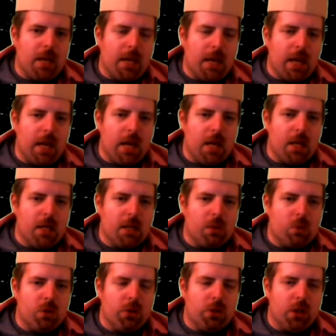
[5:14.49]
And
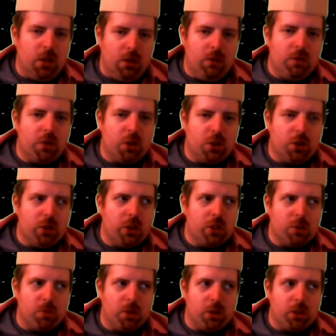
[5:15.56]
with television,
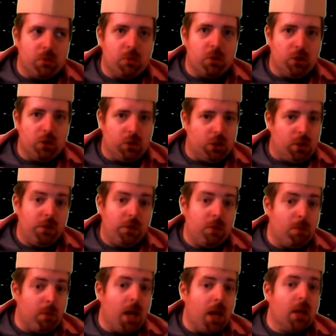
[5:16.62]
there's been some good stuff
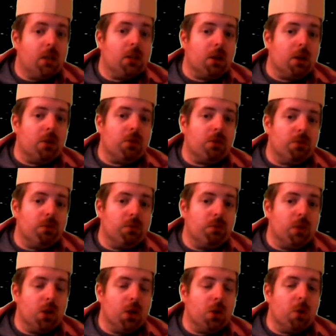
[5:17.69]
and bad stuff,
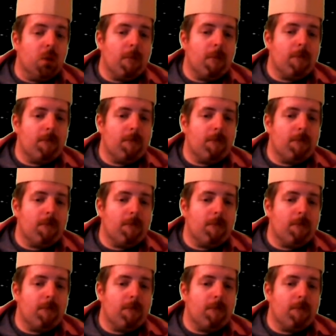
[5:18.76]
you know.